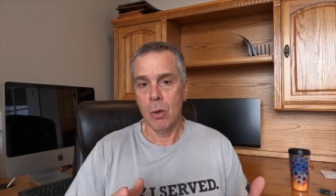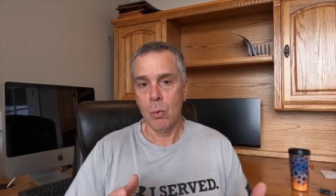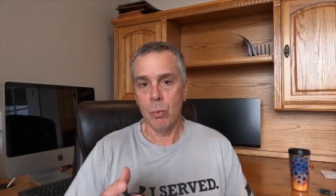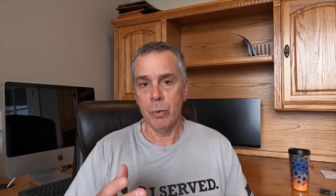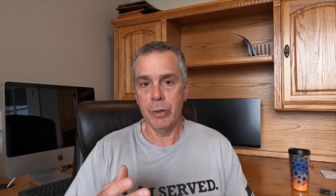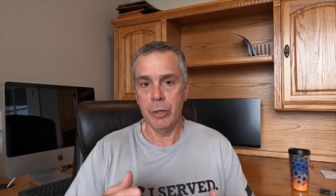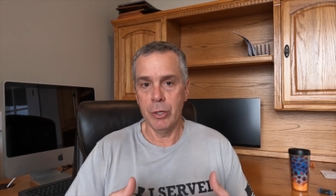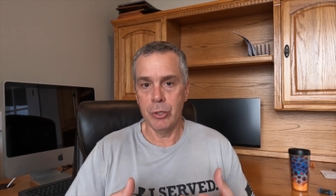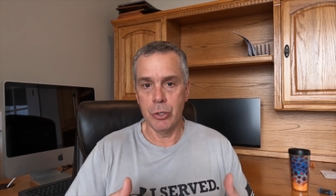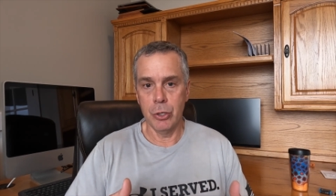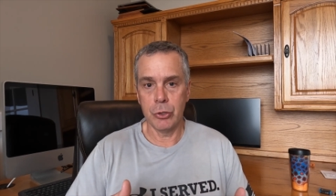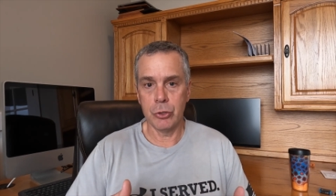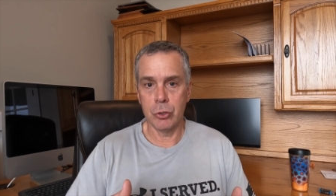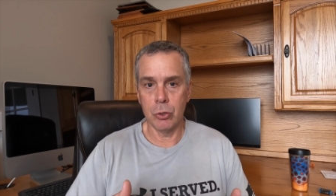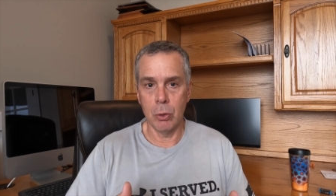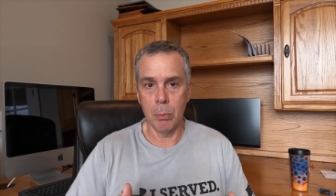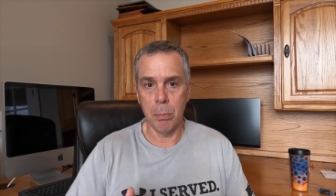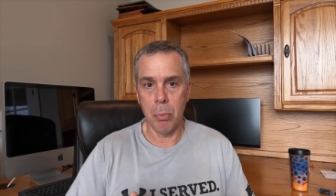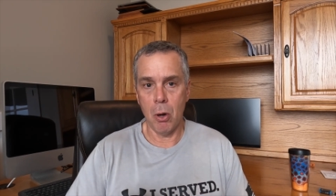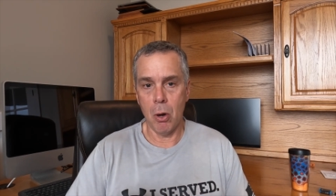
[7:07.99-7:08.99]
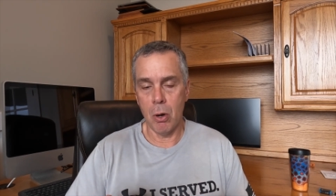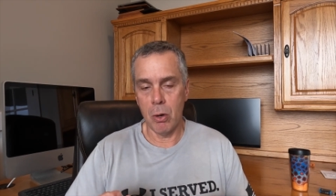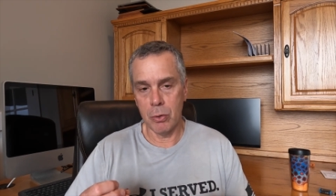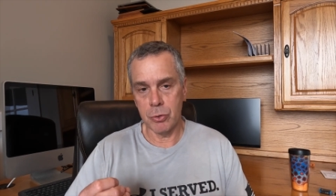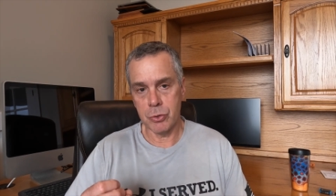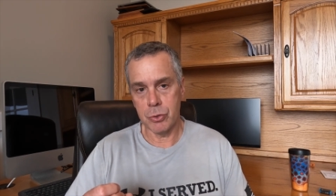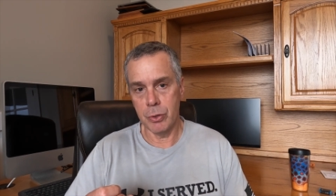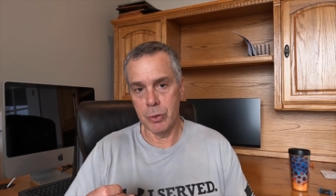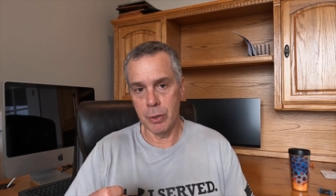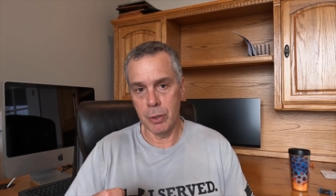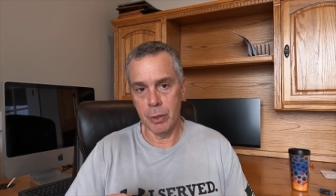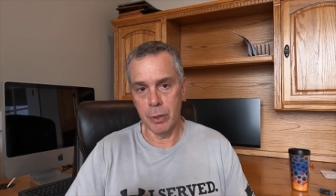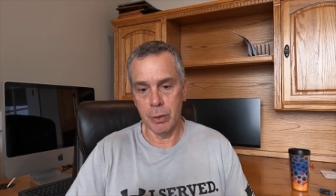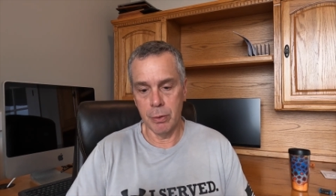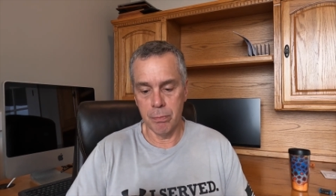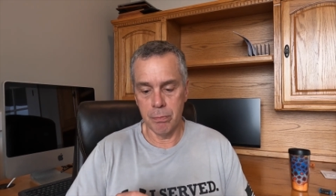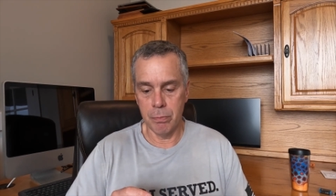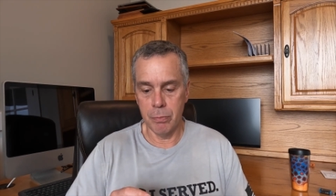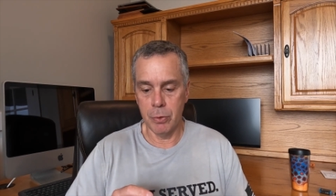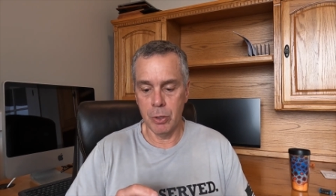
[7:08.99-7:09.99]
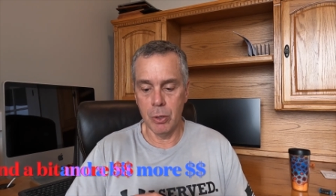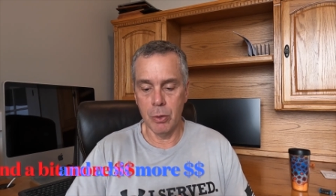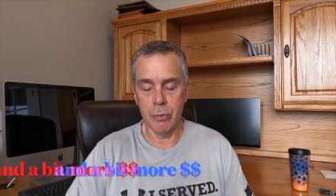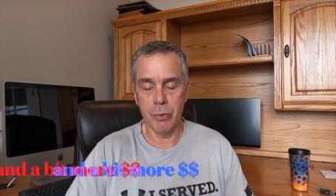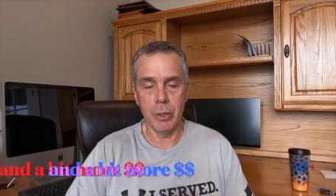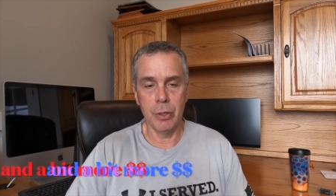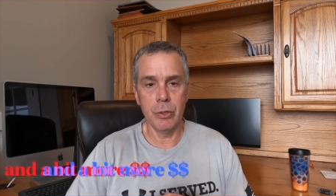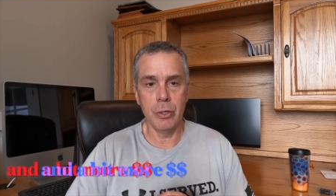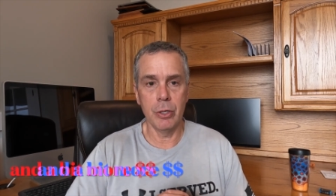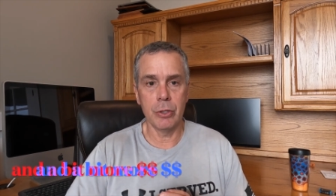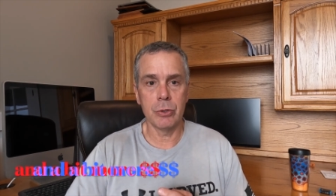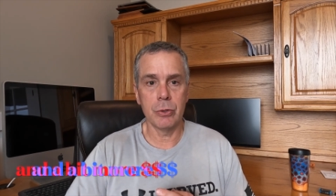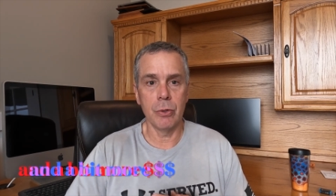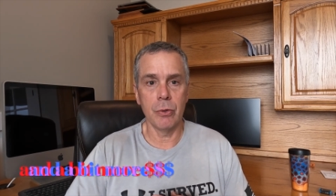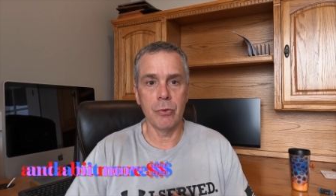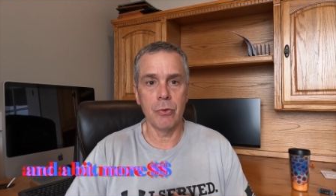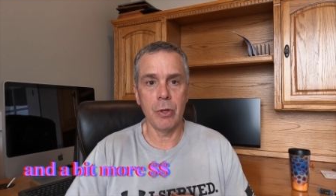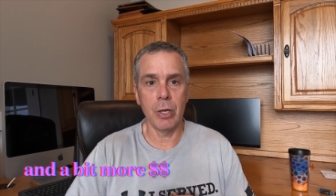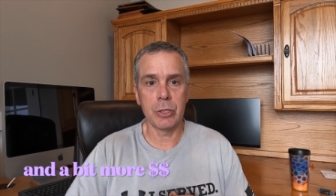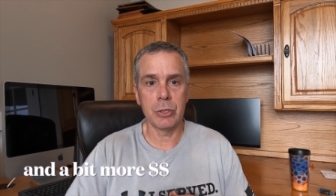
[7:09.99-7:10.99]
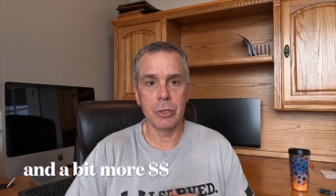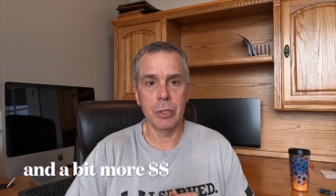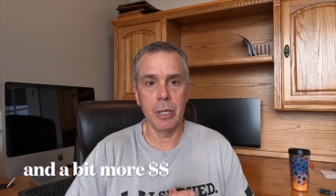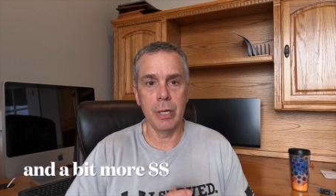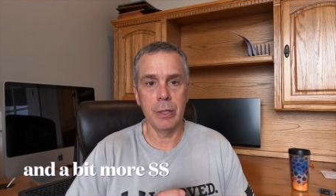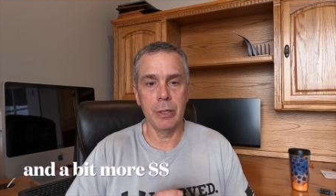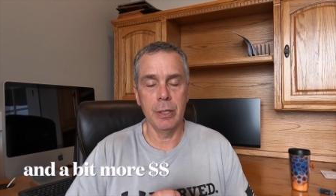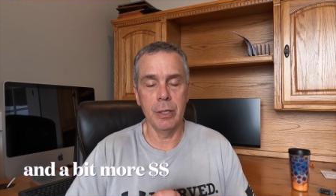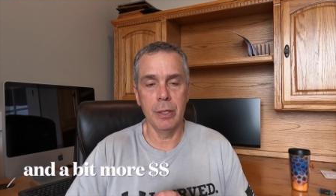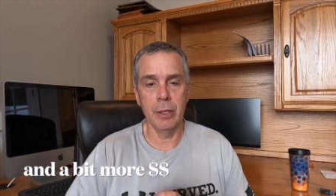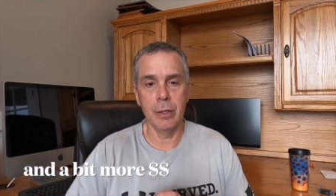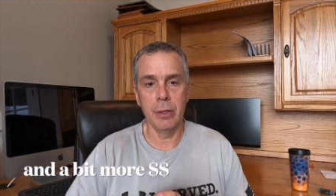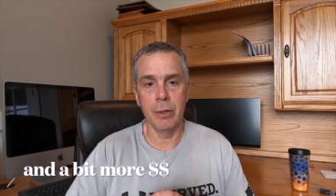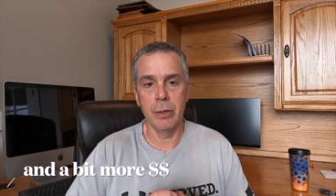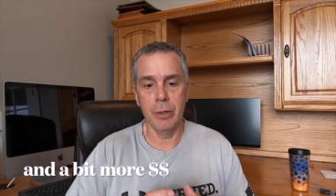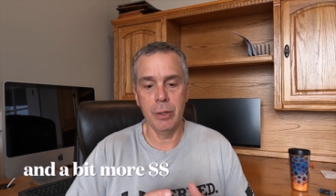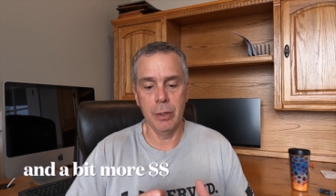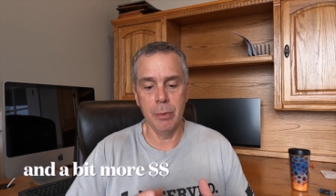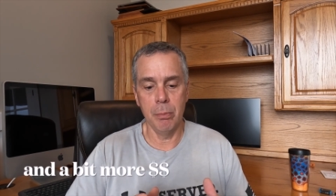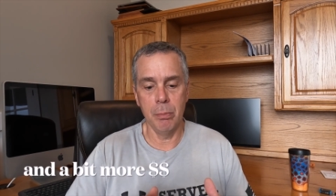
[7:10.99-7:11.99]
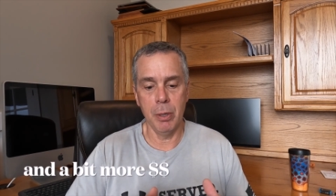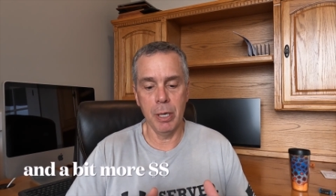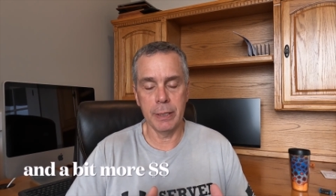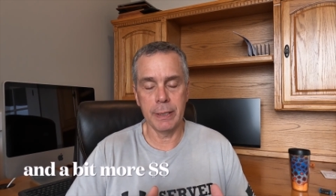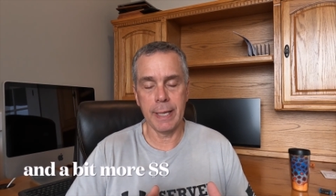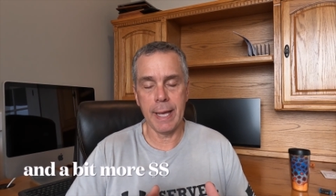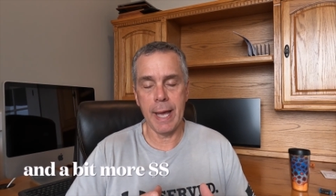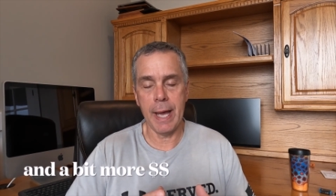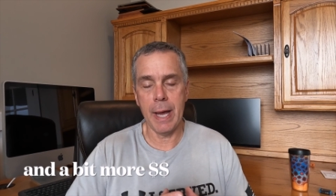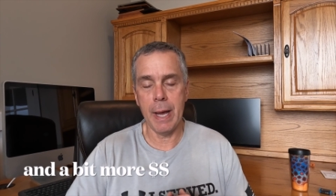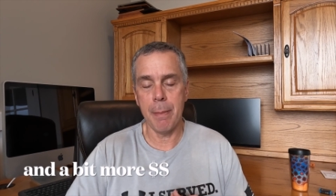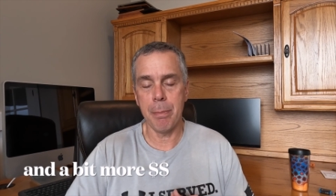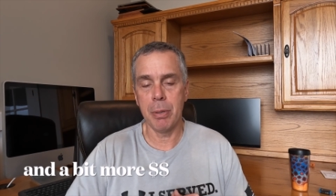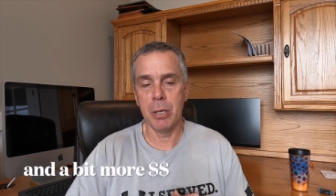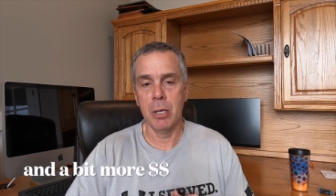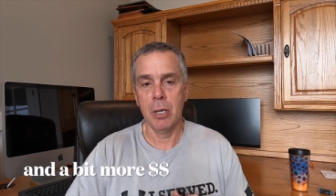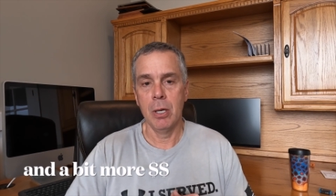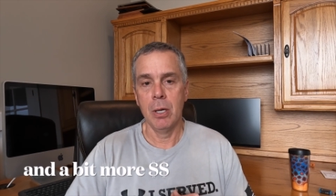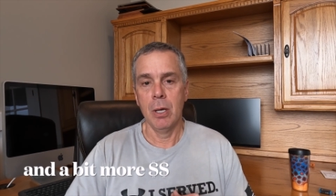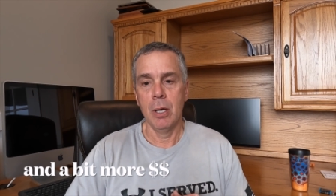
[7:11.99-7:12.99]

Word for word: with the additional parts and the, you know, the additional section on the, the butt cap